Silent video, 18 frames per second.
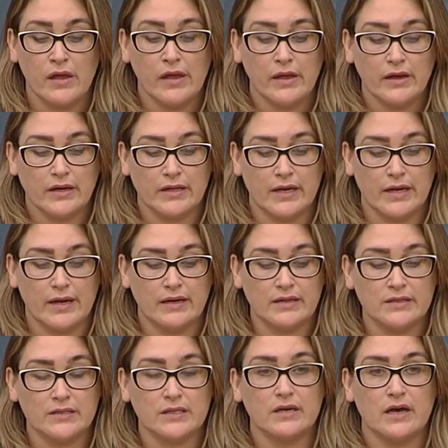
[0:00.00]
Can I
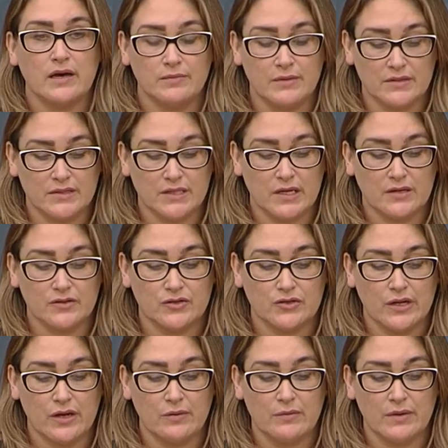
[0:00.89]
ask the Cabinet Secretary
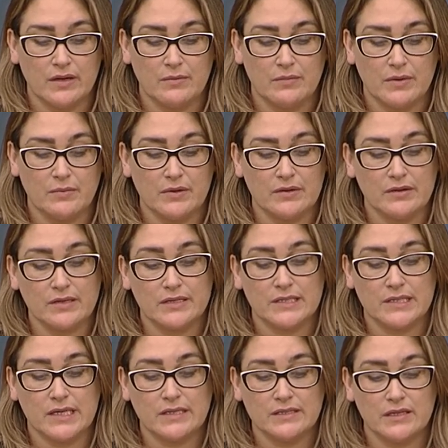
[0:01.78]
how many people are
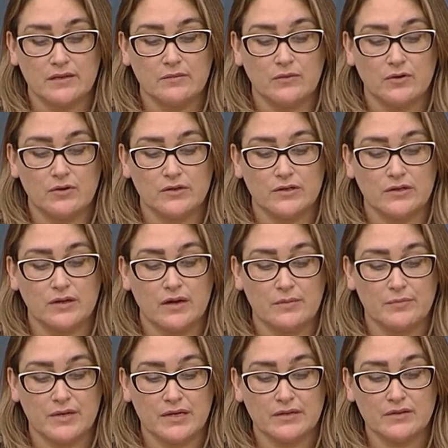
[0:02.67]
accessing modern
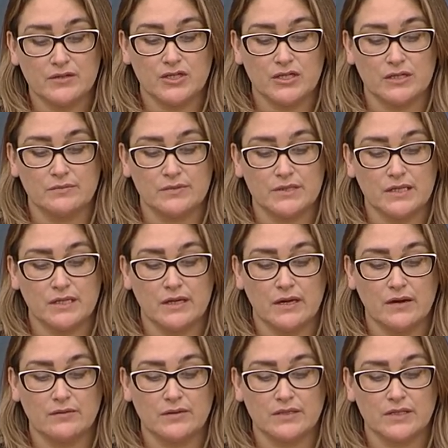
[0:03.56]
apprenticeships and how
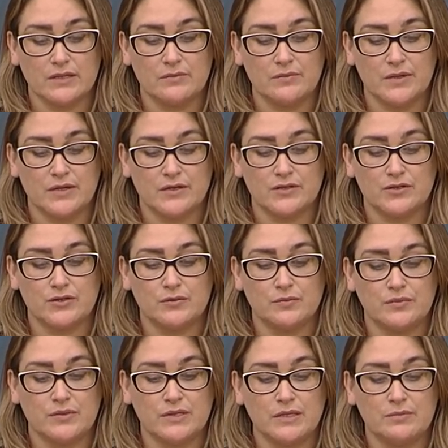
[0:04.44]
this compares to
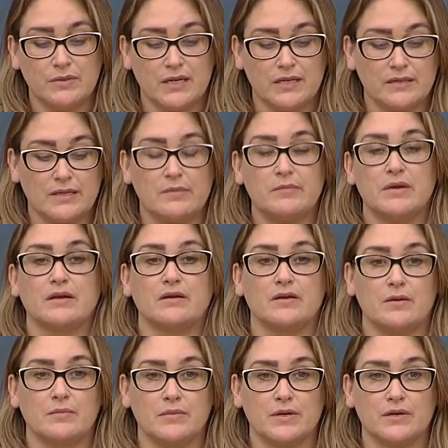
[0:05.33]
pre-pandemic
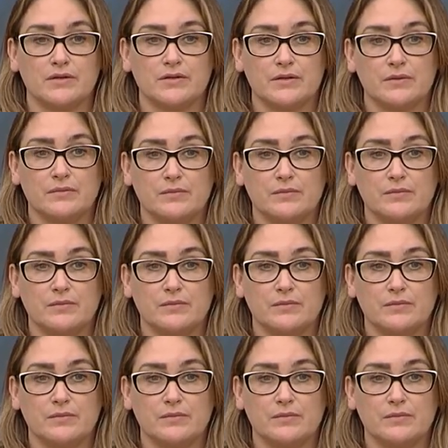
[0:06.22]
numbers?